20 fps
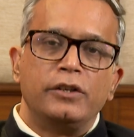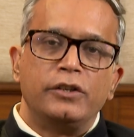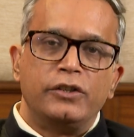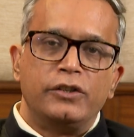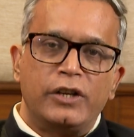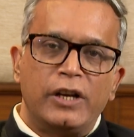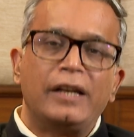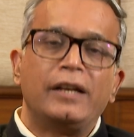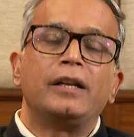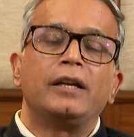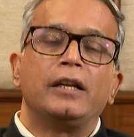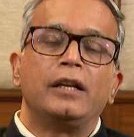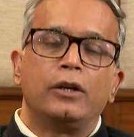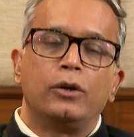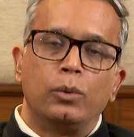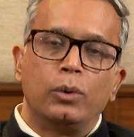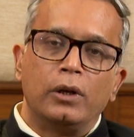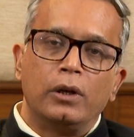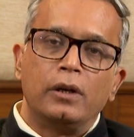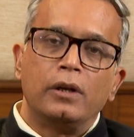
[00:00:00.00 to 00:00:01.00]

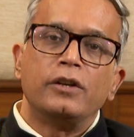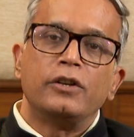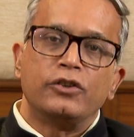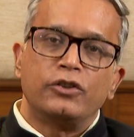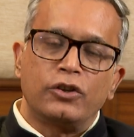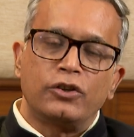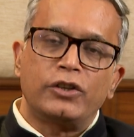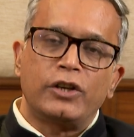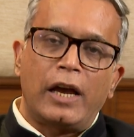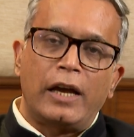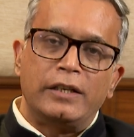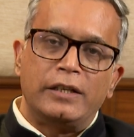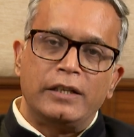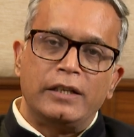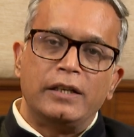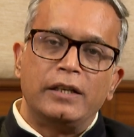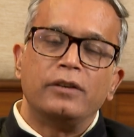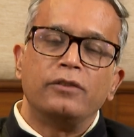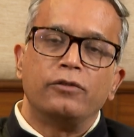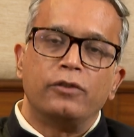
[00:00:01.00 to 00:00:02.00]
gender-equal
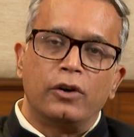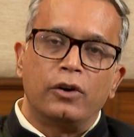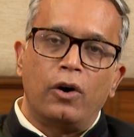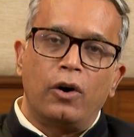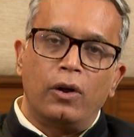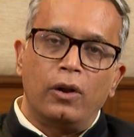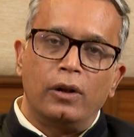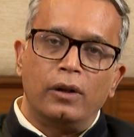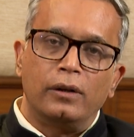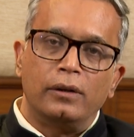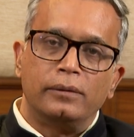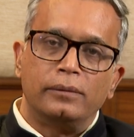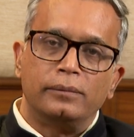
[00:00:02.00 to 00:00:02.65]
society for all.